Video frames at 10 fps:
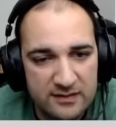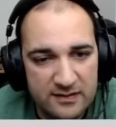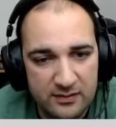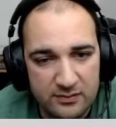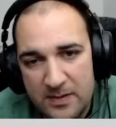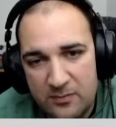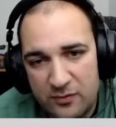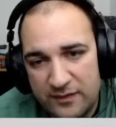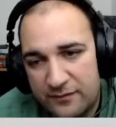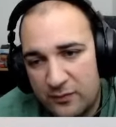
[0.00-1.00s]
So,
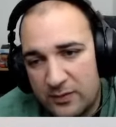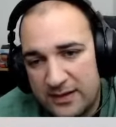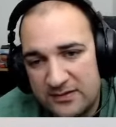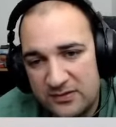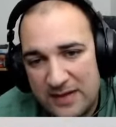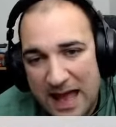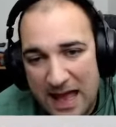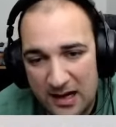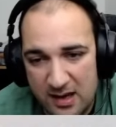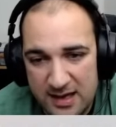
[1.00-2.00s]
moving forward into
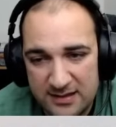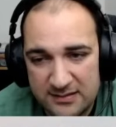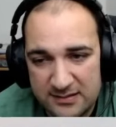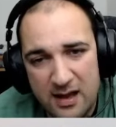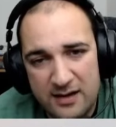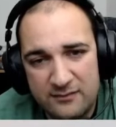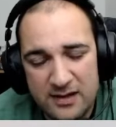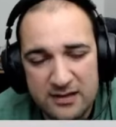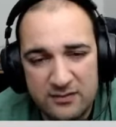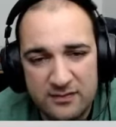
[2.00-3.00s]
allies, I
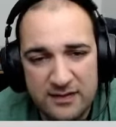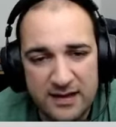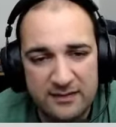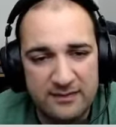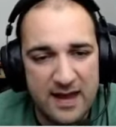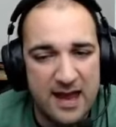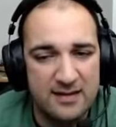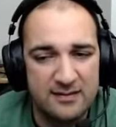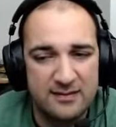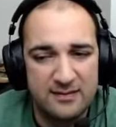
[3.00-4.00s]
really do think that
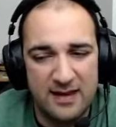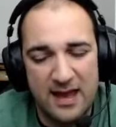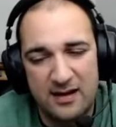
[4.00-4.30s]
the